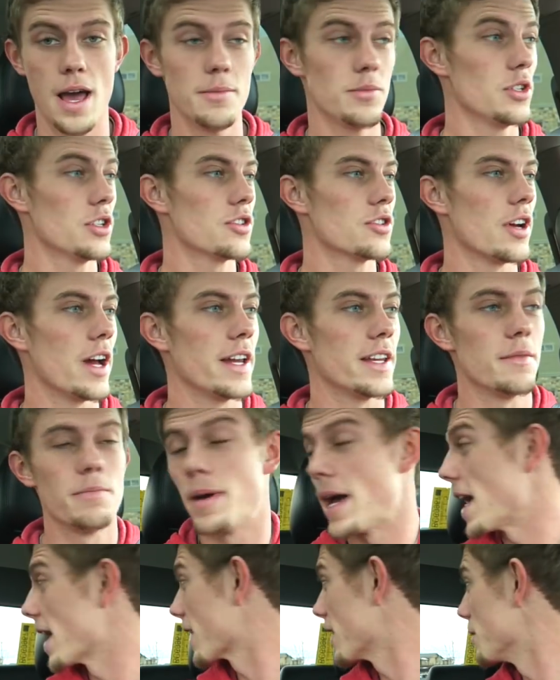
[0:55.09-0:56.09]
I'm just trying to
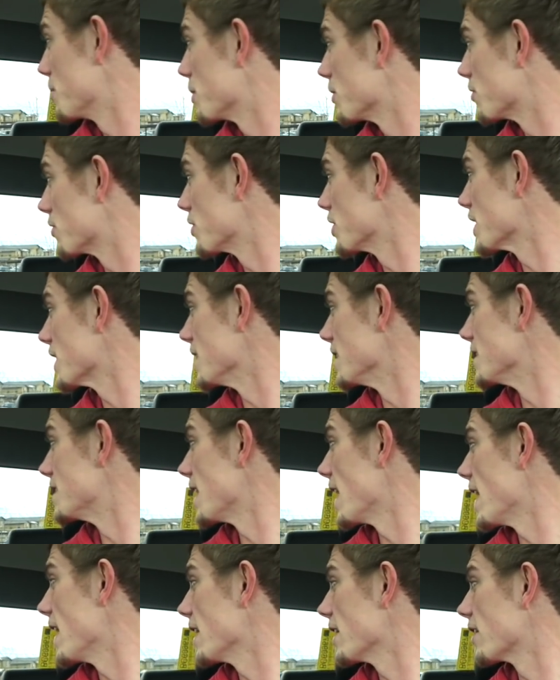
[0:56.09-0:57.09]
back up a freaking
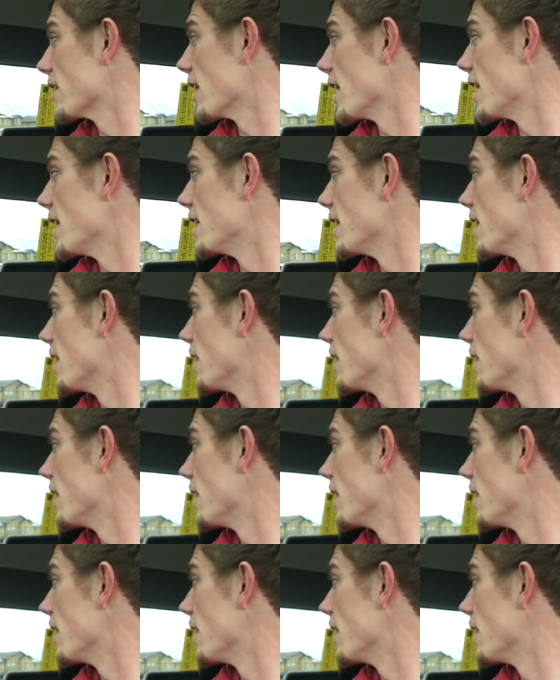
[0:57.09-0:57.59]
tank right